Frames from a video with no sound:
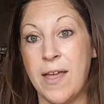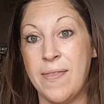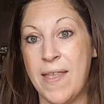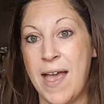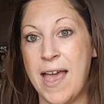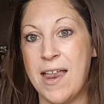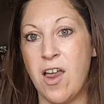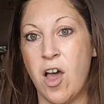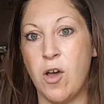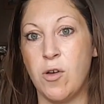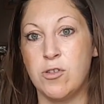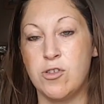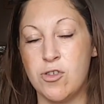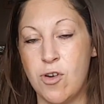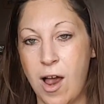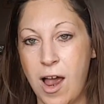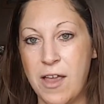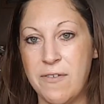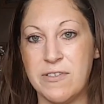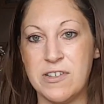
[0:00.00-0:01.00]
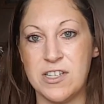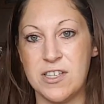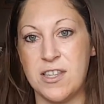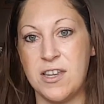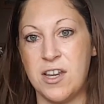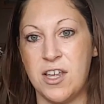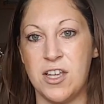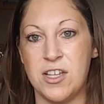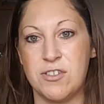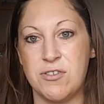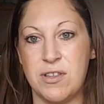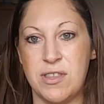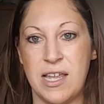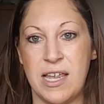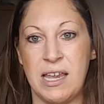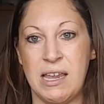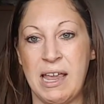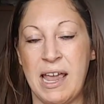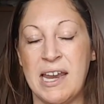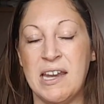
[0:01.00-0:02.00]
and then I'll drive into the nursery
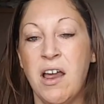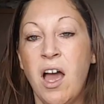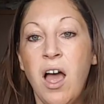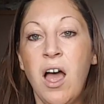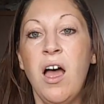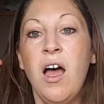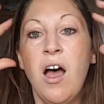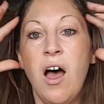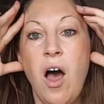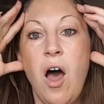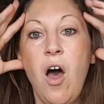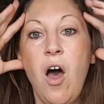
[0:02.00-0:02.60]
thinking, oh,